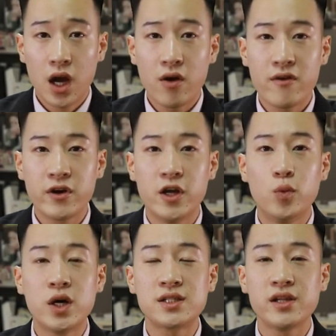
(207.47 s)
However, it
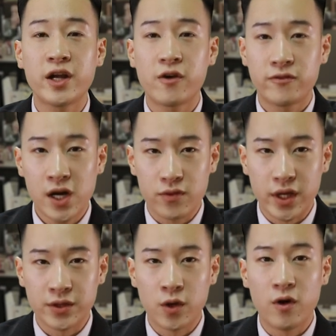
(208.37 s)
was later found
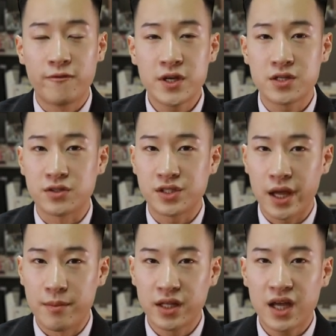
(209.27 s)
that no official
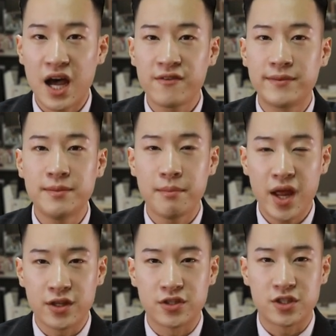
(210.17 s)
statement have been
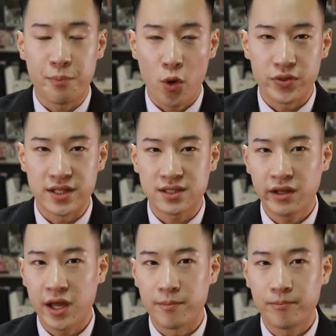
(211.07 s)
made to support this
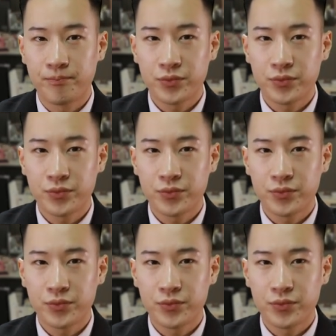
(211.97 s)
claim.